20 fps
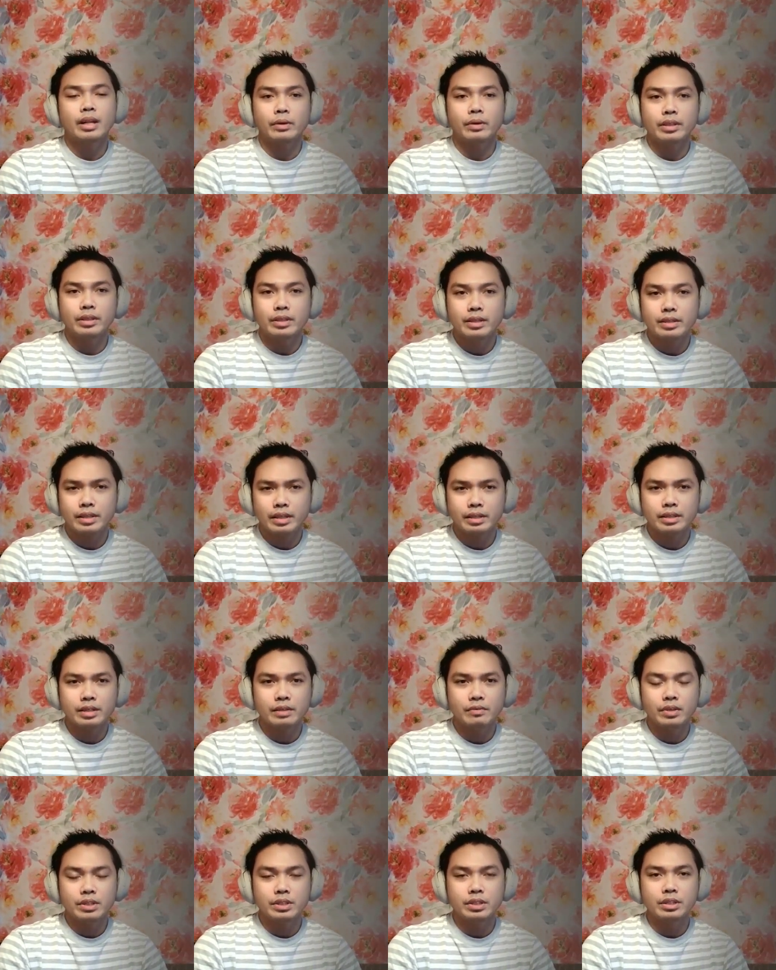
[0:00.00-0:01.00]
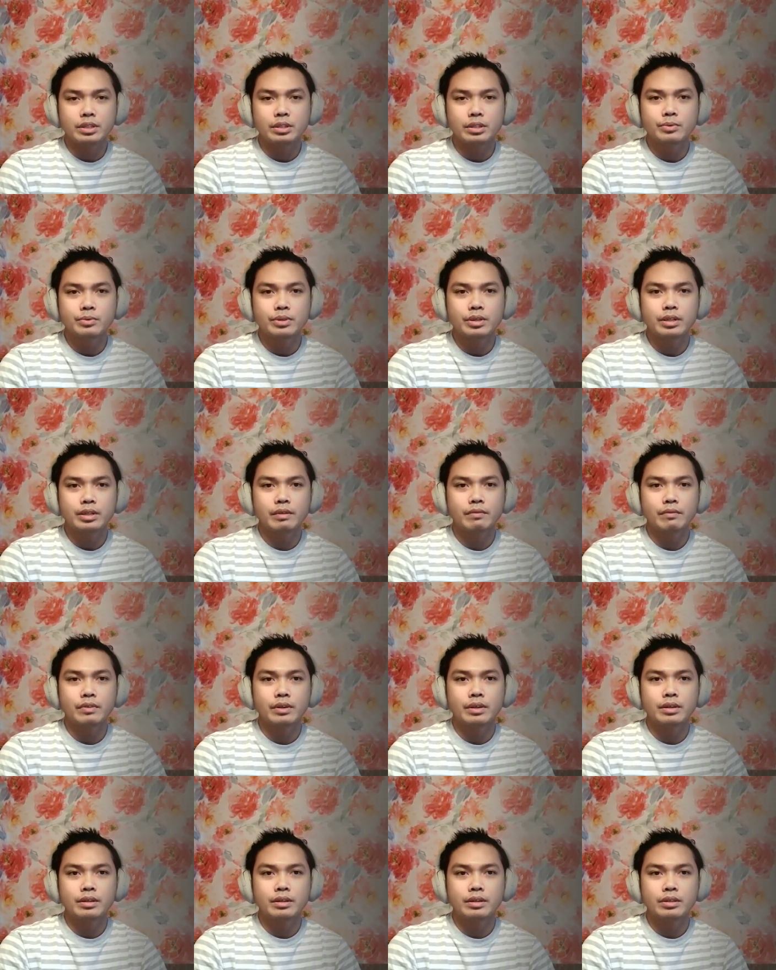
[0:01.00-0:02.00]
Now, in this activity, you were
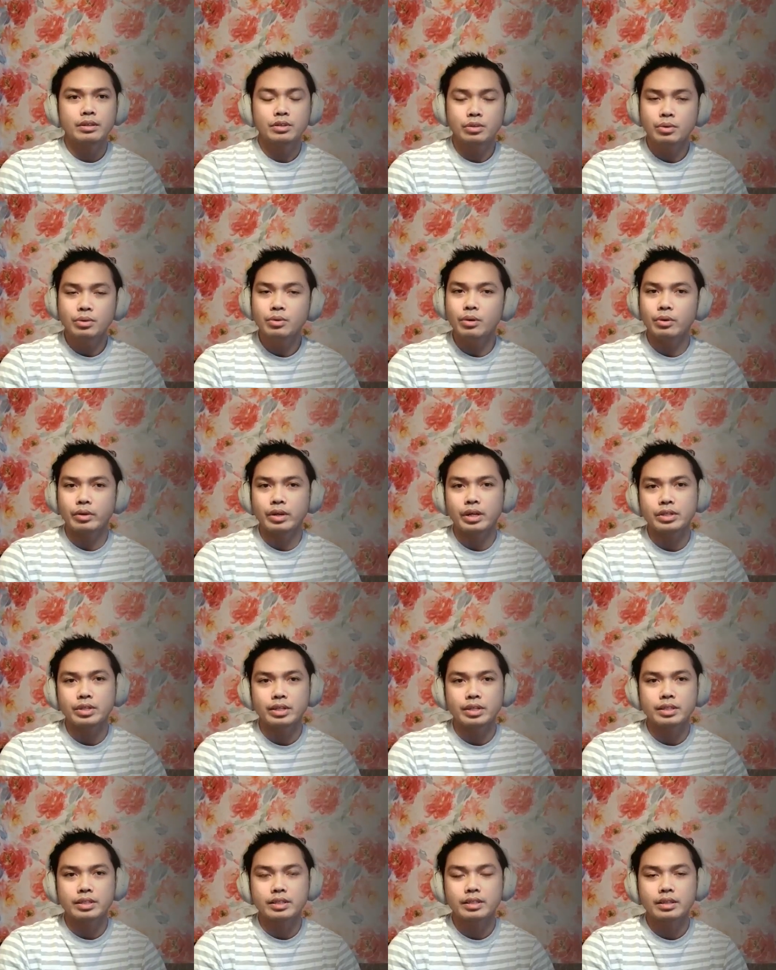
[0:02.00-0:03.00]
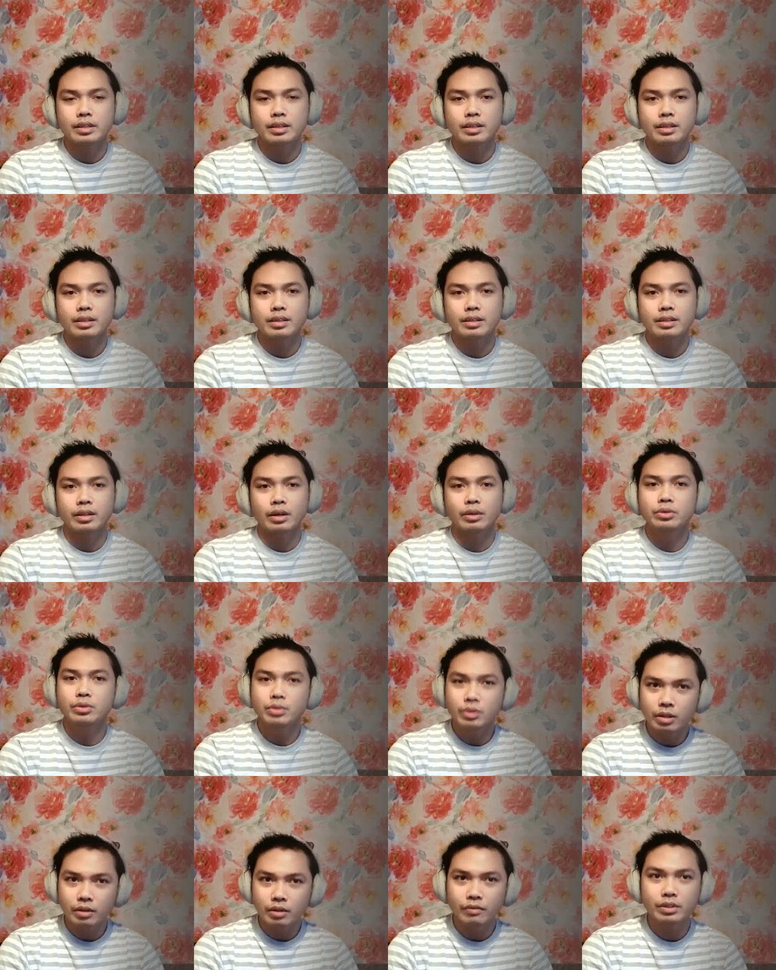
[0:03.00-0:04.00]
given two locations. Now,
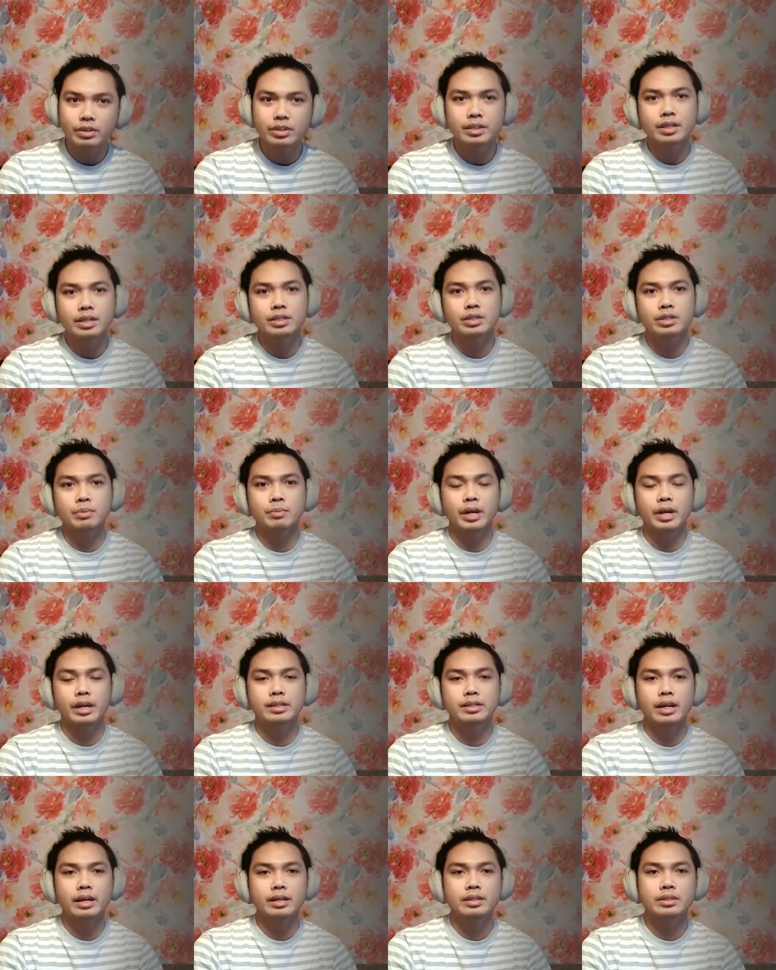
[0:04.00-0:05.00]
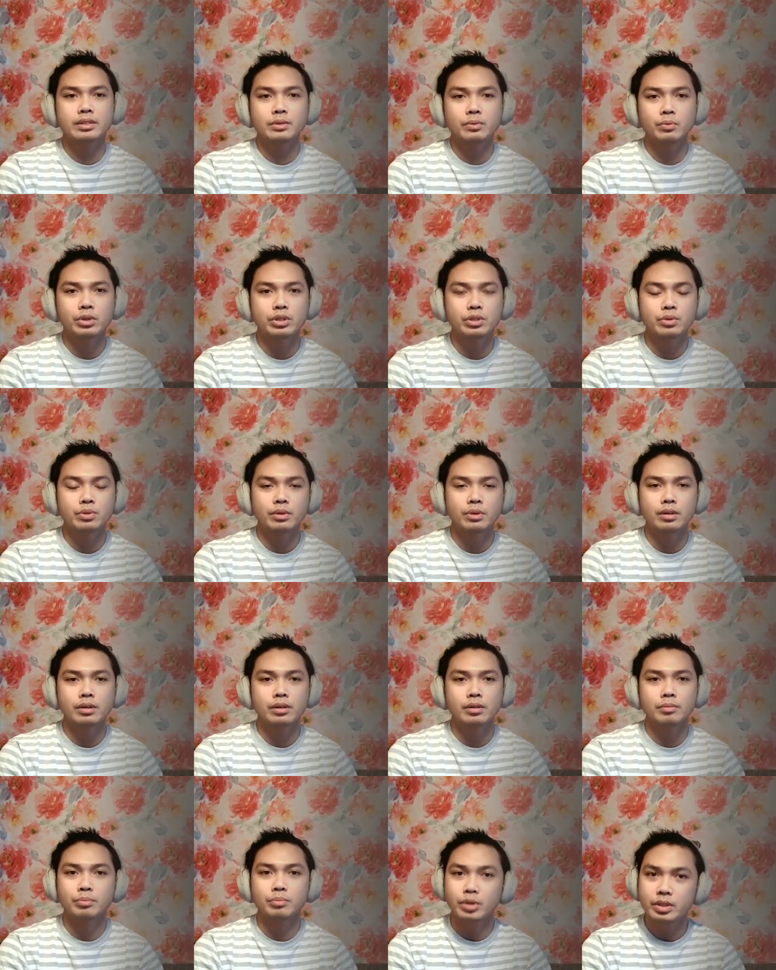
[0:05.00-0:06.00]
two universities to be exact, which
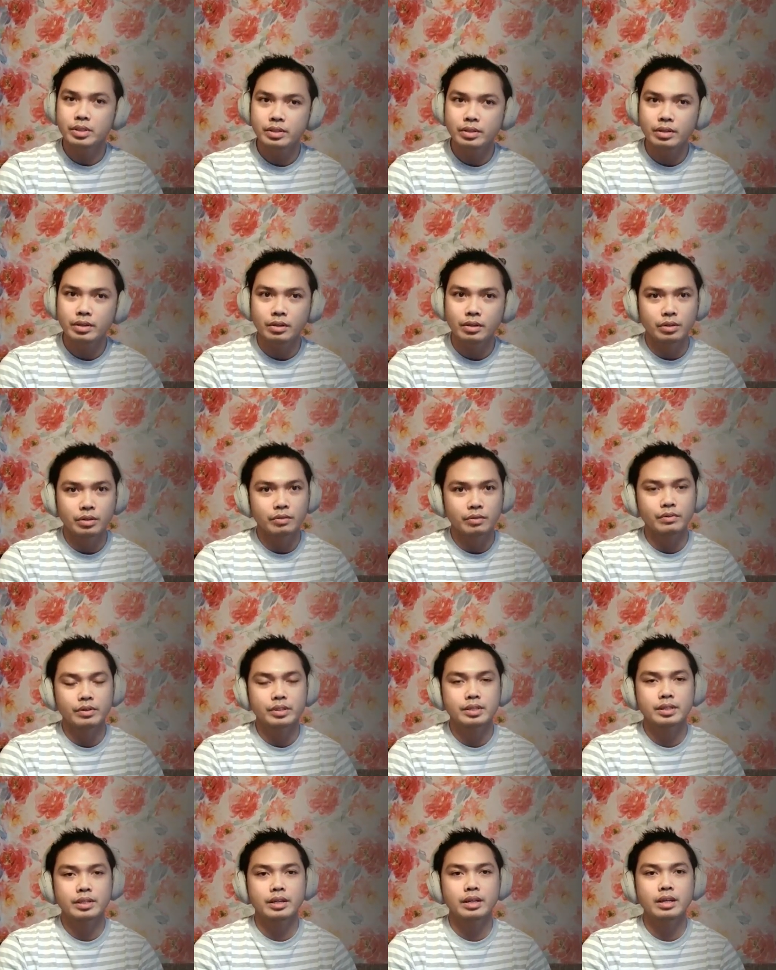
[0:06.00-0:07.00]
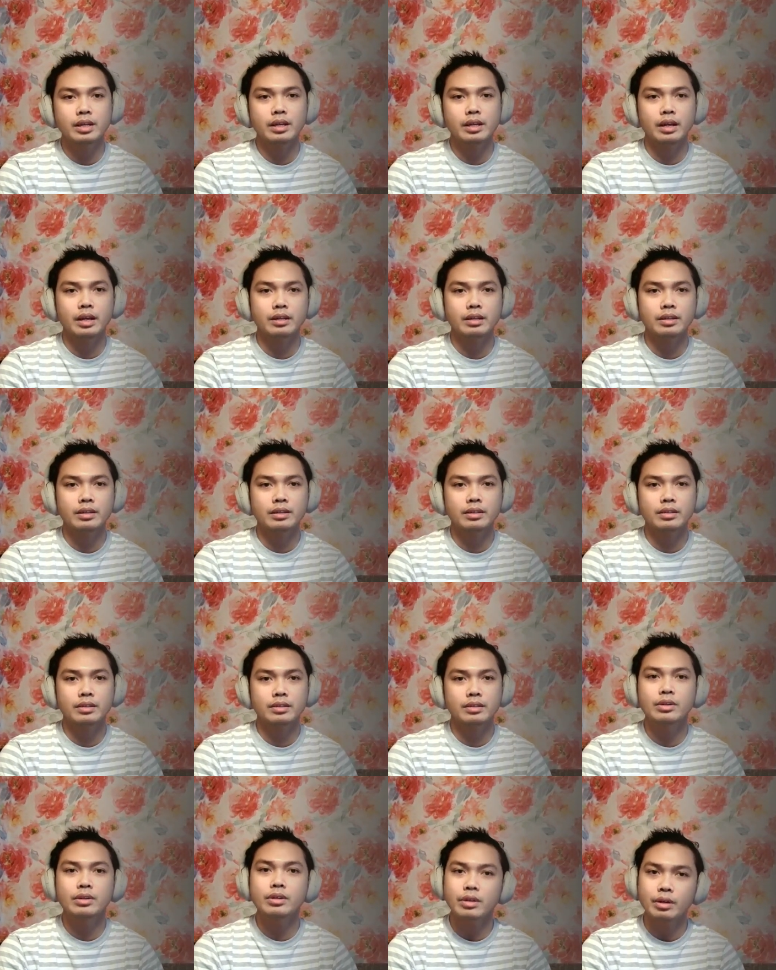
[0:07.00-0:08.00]
were Bristol University and
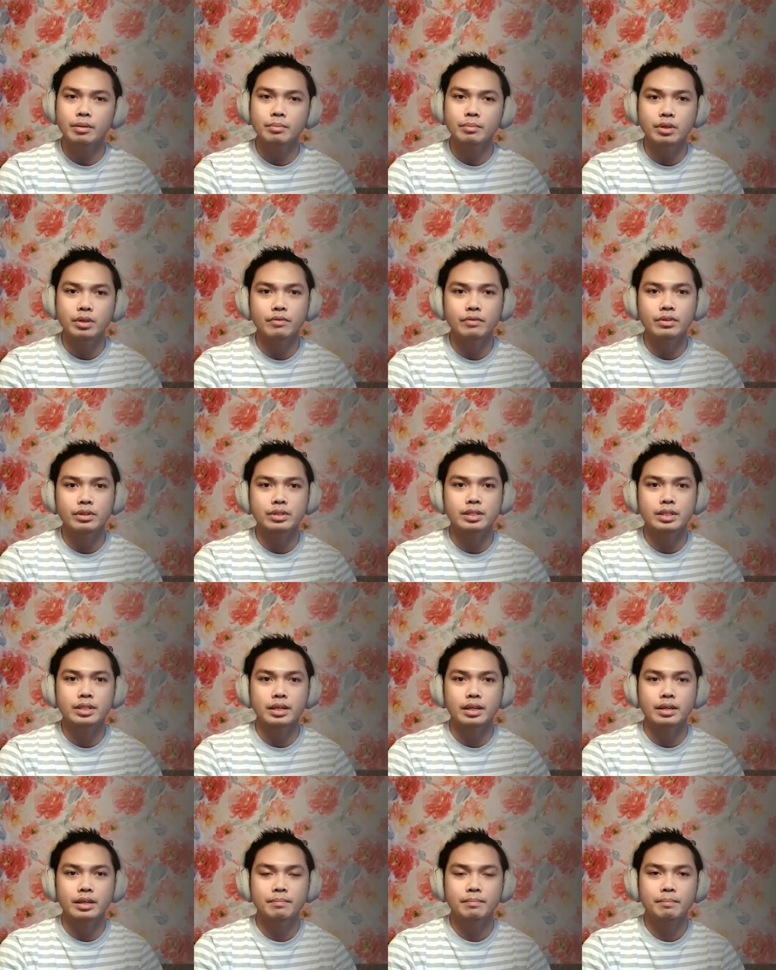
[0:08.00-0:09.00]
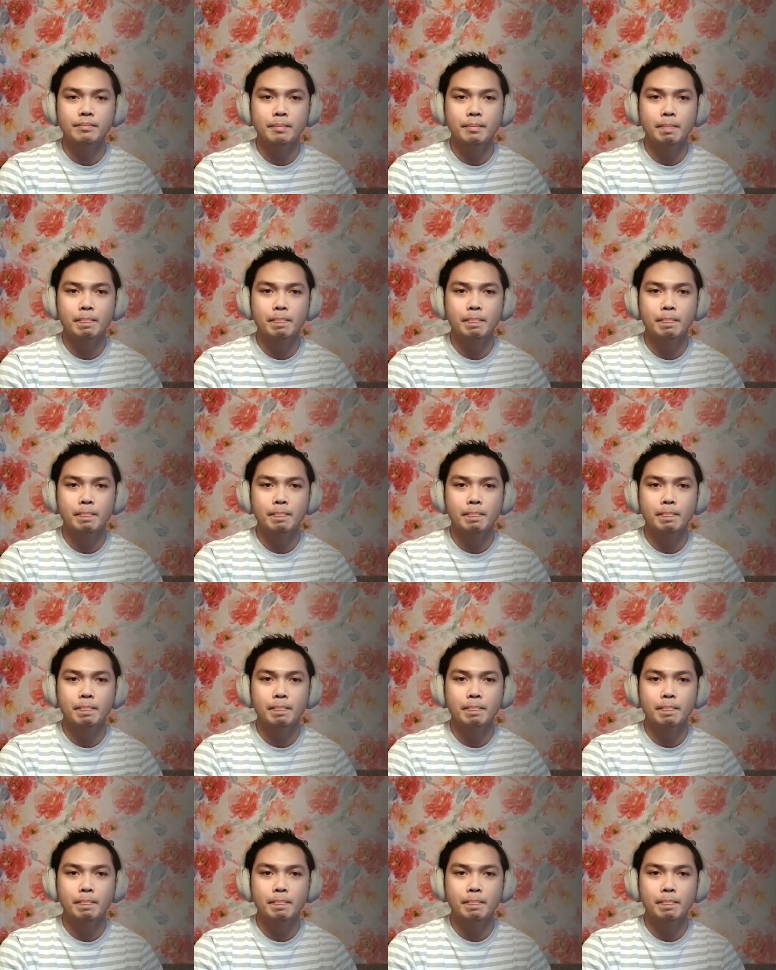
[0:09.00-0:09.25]
Durham University.